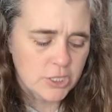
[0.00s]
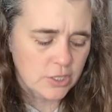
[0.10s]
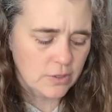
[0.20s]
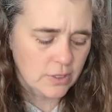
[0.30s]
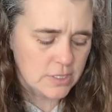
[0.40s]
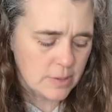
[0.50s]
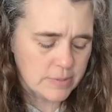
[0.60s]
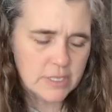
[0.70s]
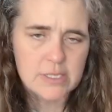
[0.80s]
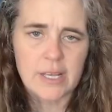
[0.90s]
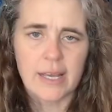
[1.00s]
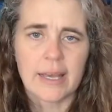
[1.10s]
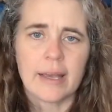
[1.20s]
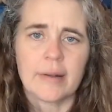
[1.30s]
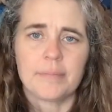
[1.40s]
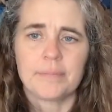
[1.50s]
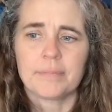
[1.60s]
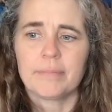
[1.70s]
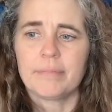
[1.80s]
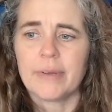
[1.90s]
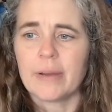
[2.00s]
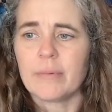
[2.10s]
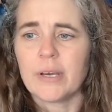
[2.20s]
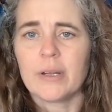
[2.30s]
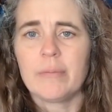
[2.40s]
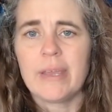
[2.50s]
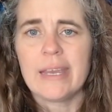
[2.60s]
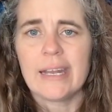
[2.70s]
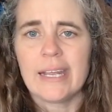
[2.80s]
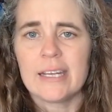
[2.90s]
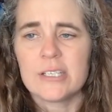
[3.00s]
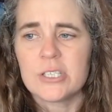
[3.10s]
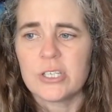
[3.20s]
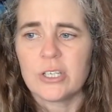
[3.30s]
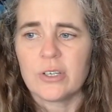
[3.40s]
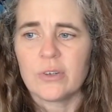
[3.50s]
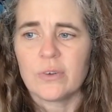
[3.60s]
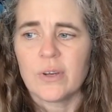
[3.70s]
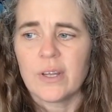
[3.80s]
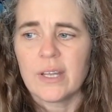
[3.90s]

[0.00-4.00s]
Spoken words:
Shoot, it's upstairs. But I'm going to make it into